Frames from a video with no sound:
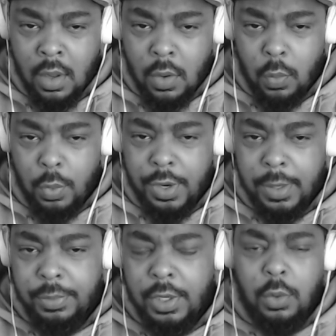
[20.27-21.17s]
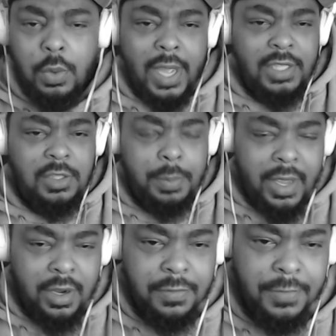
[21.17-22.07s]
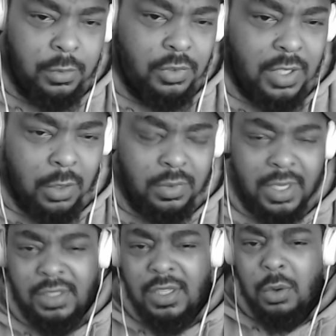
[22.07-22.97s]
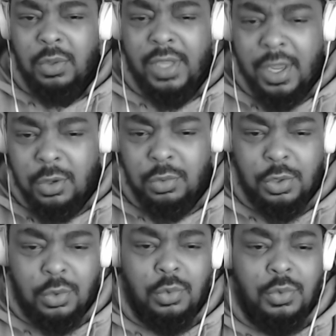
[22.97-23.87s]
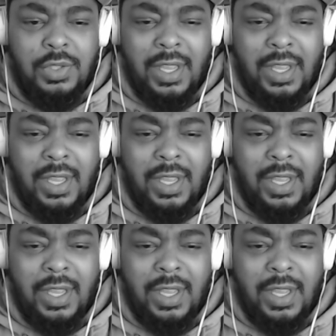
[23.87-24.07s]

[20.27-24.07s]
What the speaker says: What up, though? Heist Man, the foe, talk that talk, ghetto news and